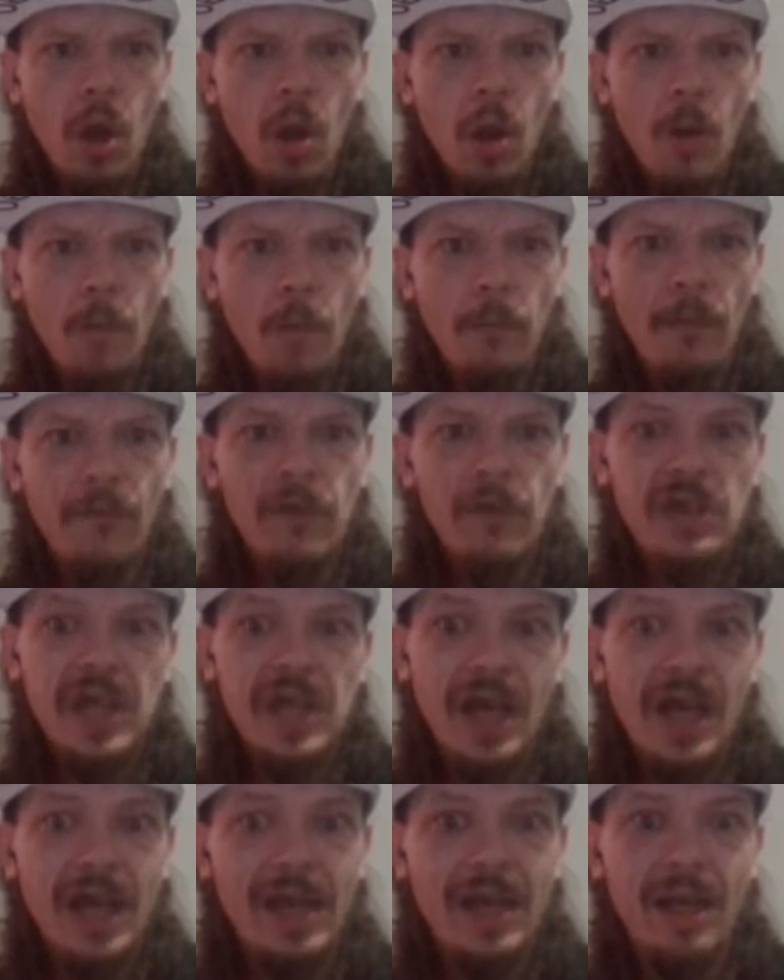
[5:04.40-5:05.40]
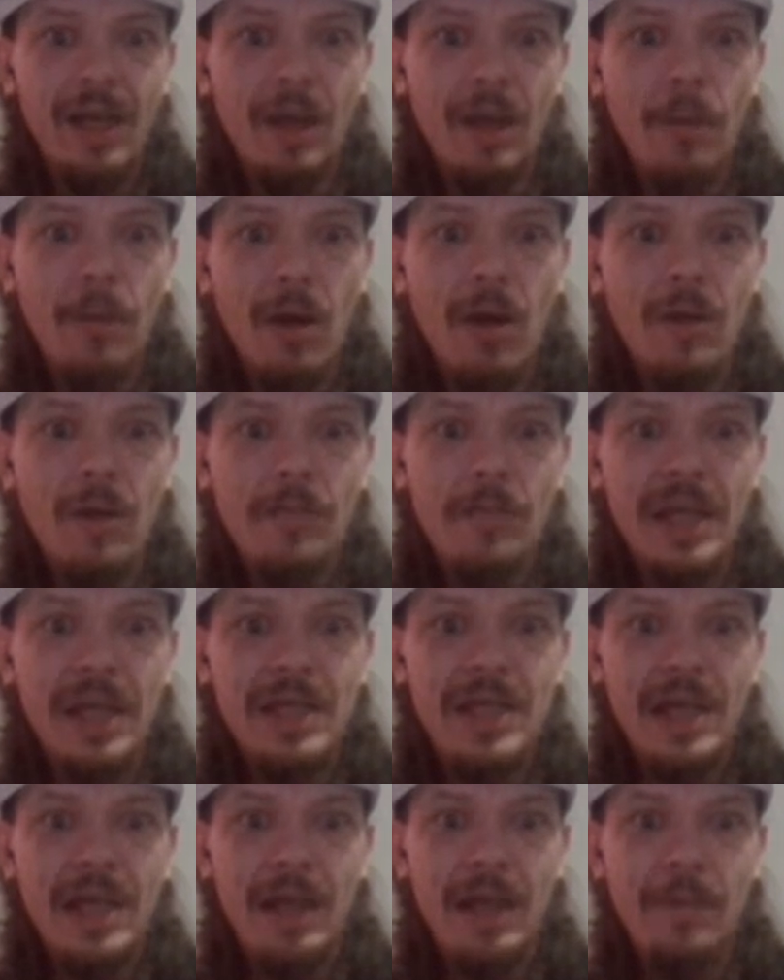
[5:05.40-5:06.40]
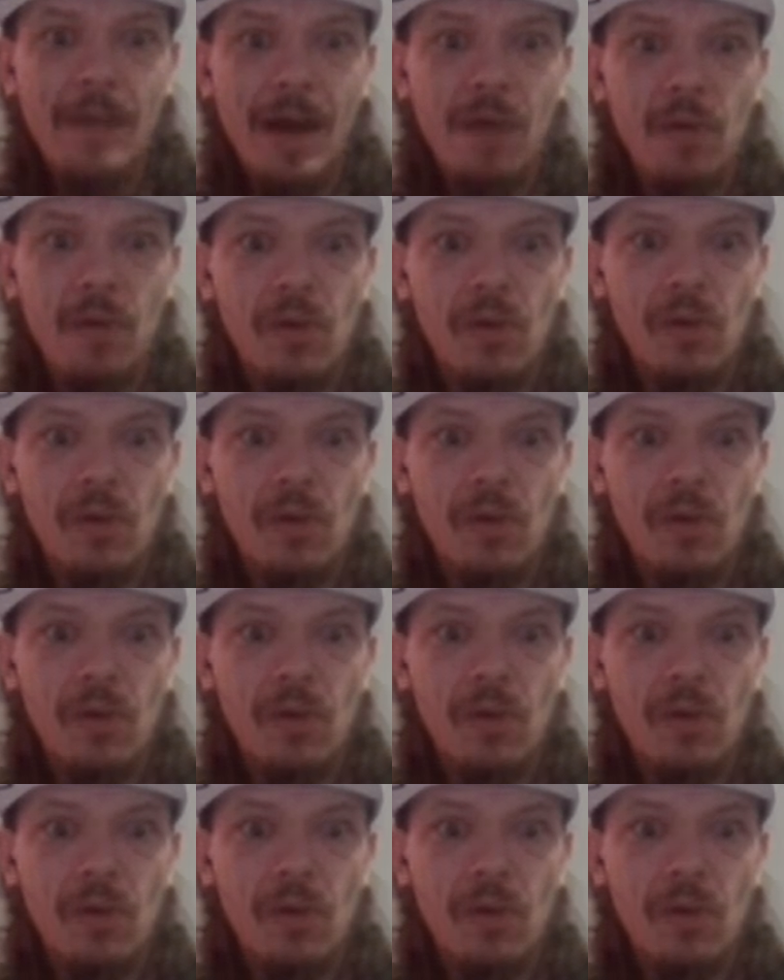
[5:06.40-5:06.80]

But first, I gotta kill a part of me and take him out,